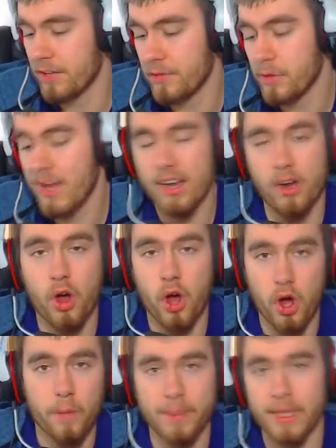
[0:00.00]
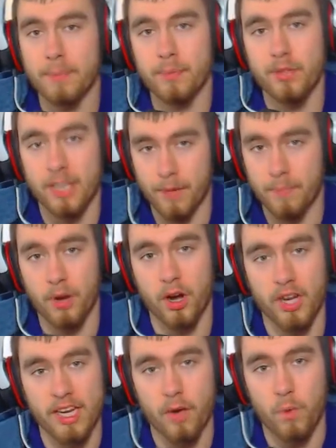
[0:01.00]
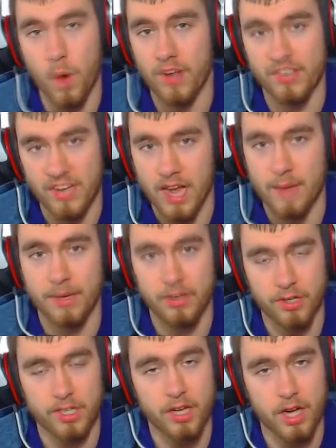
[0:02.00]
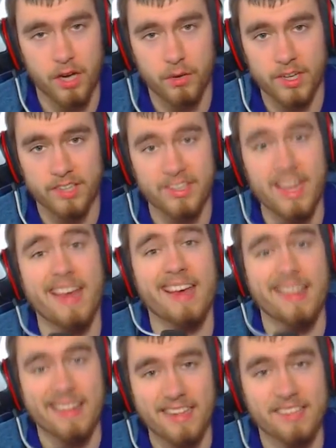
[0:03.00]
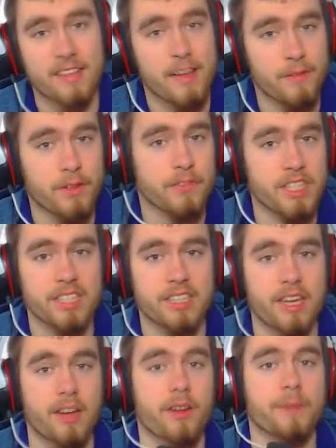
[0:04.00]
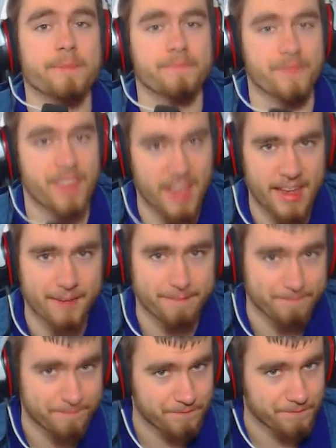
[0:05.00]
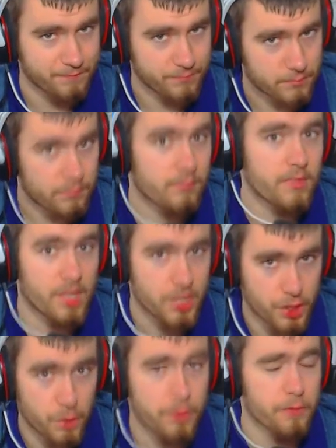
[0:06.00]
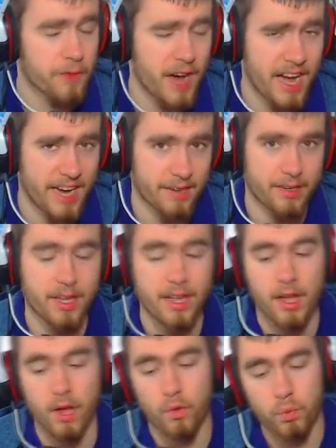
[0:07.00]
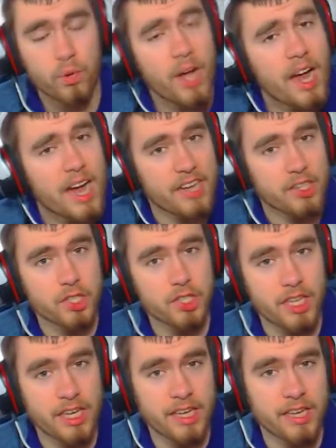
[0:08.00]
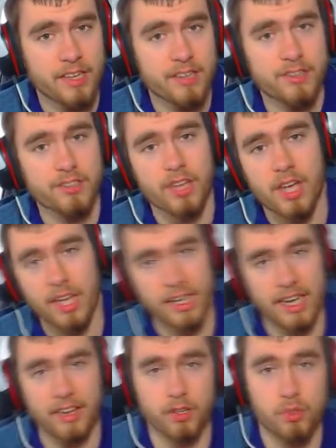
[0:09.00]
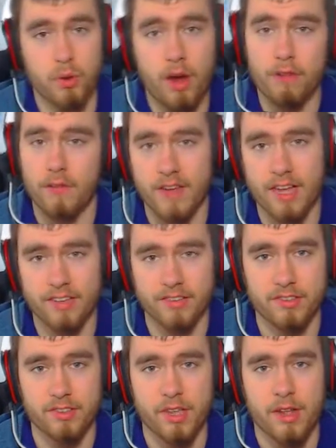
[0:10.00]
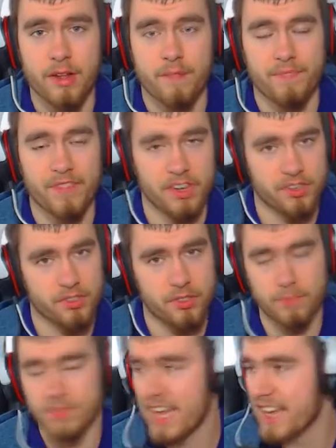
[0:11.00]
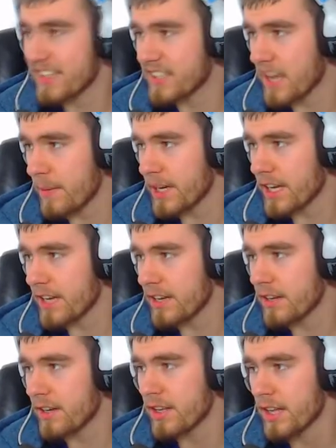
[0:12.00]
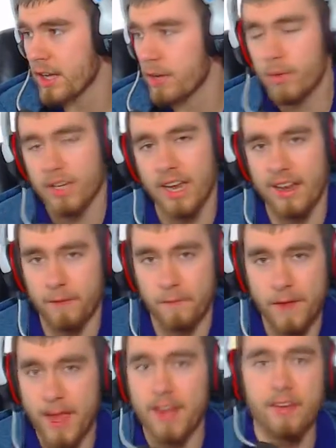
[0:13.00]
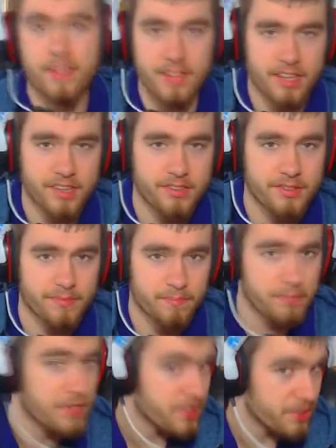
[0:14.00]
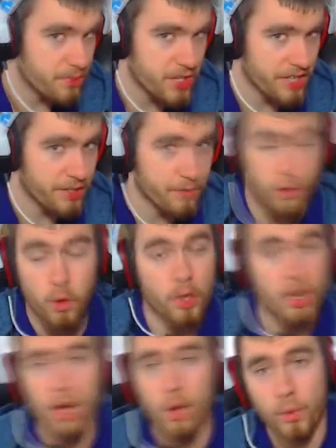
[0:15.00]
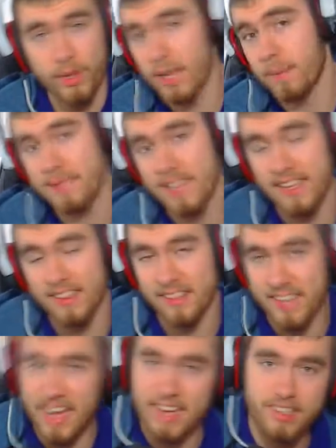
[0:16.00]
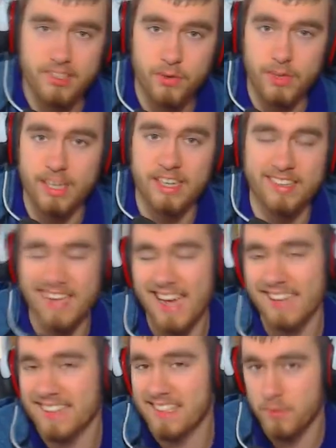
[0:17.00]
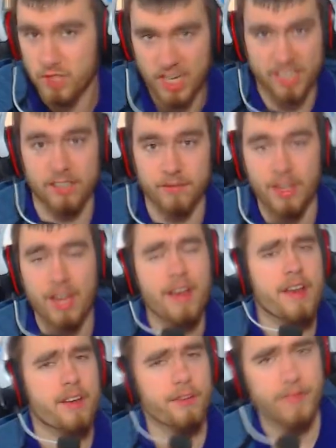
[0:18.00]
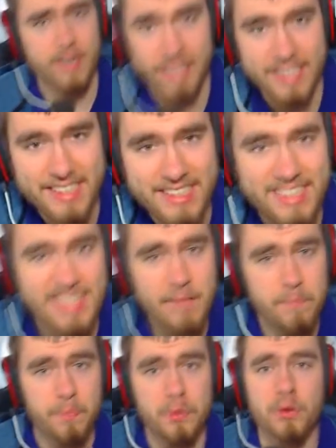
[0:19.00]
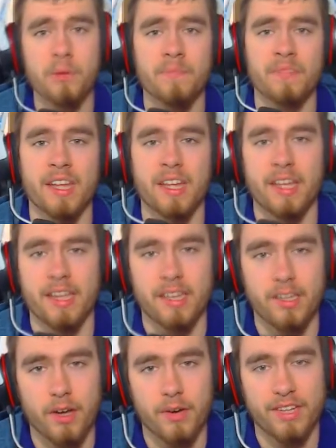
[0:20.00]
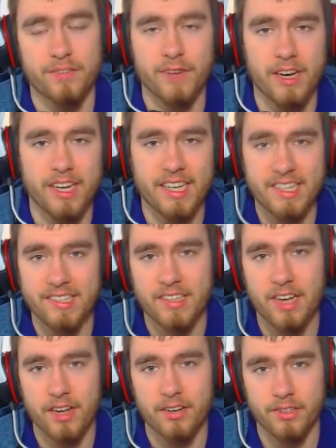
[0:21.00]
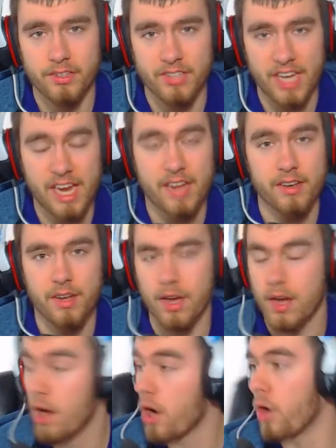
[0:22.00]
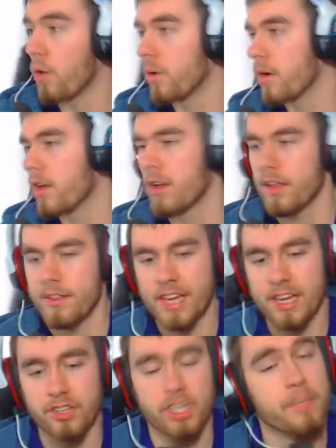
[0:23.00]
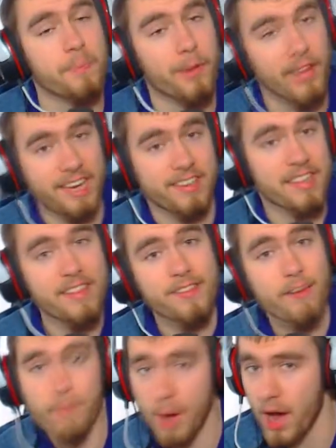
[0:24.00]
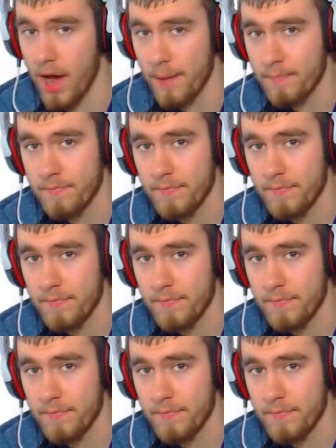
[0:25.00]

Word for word: you had all people in a party at one time and during Conquest, that is the level of detail that you would find. Rush is, okay, there's 12 of us. There's some tanks coming in. We got to defend this this objective, or we got to protect the tanks so we can attack this objective. Very simple. You know, it's very easy to understand, oh, they just planted the bomb.